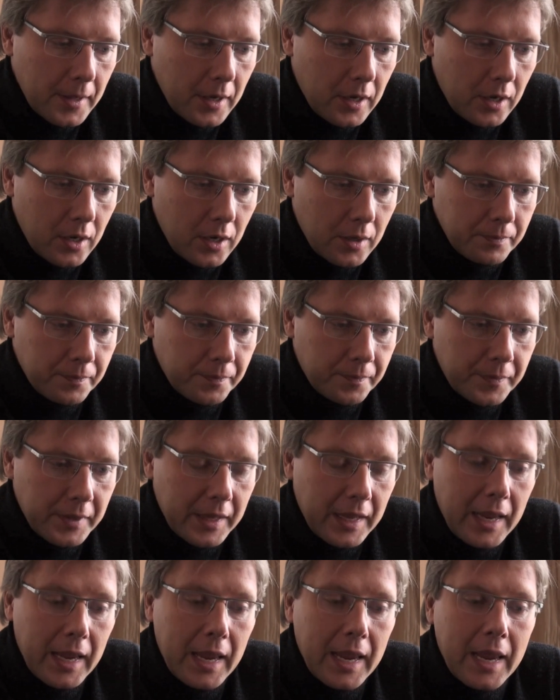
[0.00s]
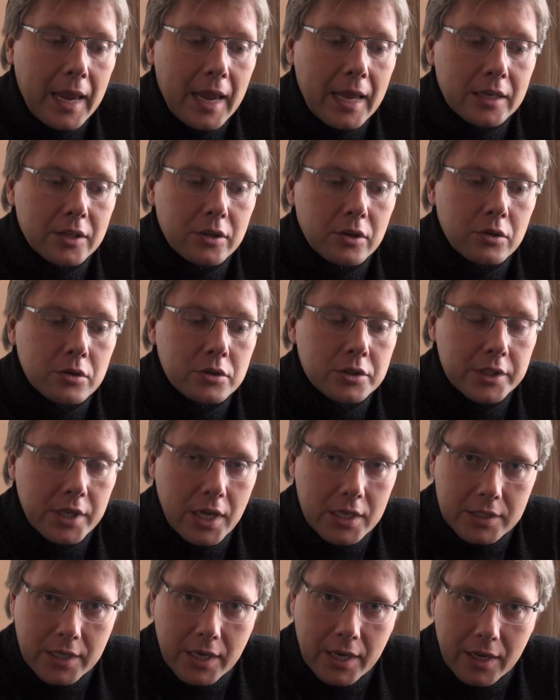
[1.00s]
Um, and on
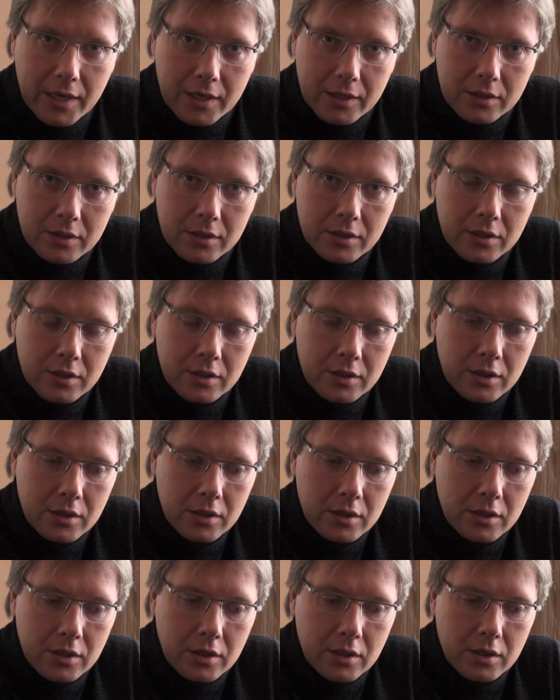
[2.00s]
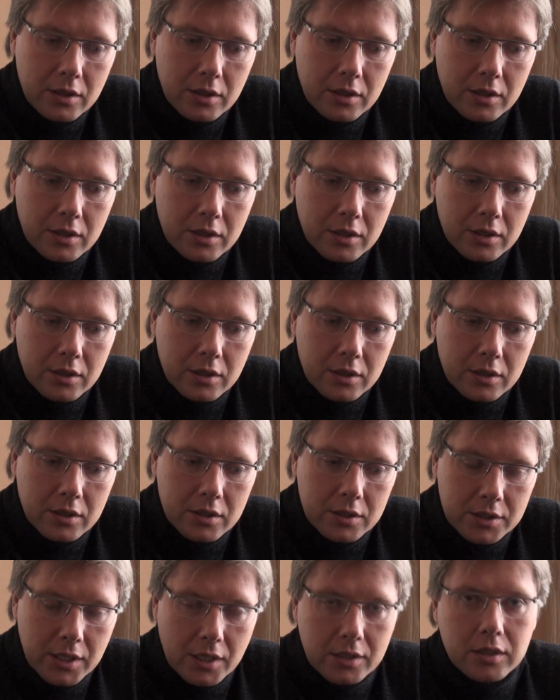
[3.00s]
the other hand, uh,
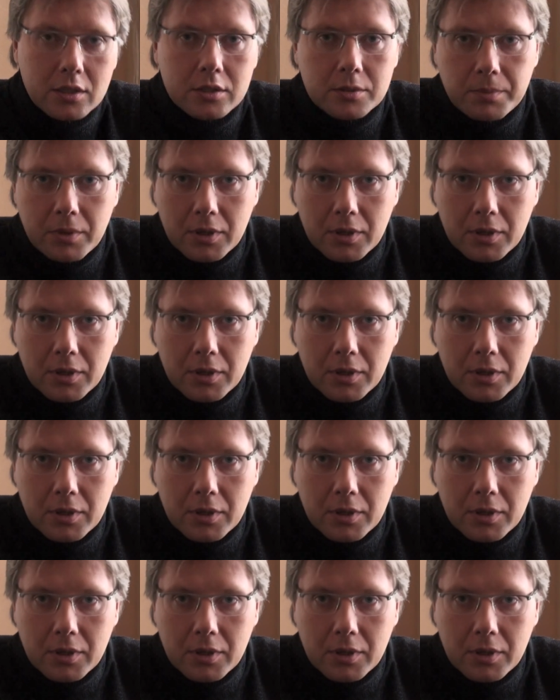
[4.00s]
Zattlers